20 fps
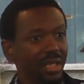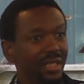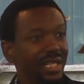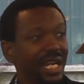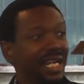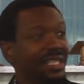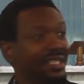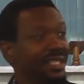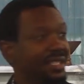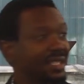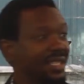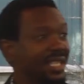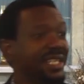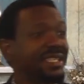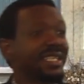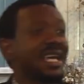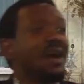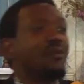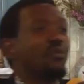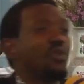That
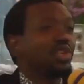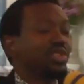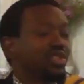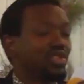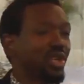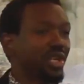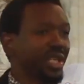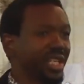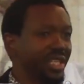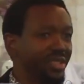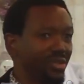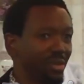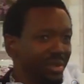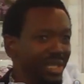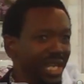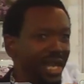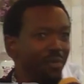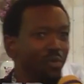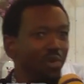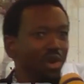Satan was talking to
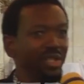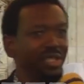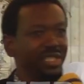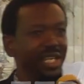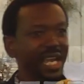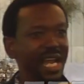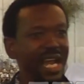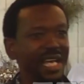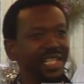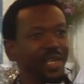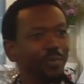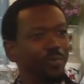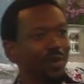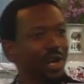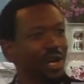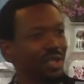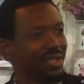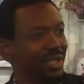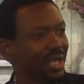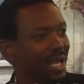them one day, and he
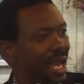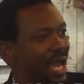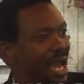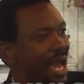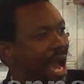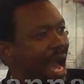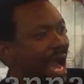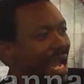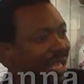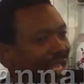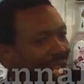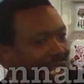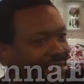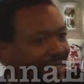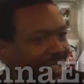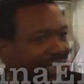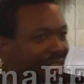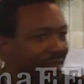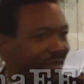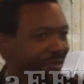brought
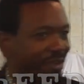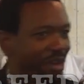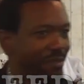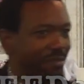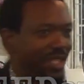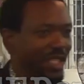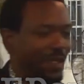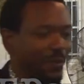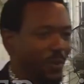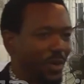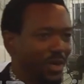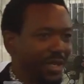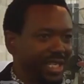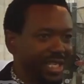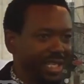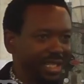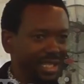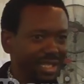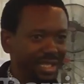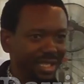handkerchief from his
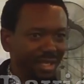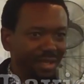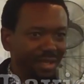pocket,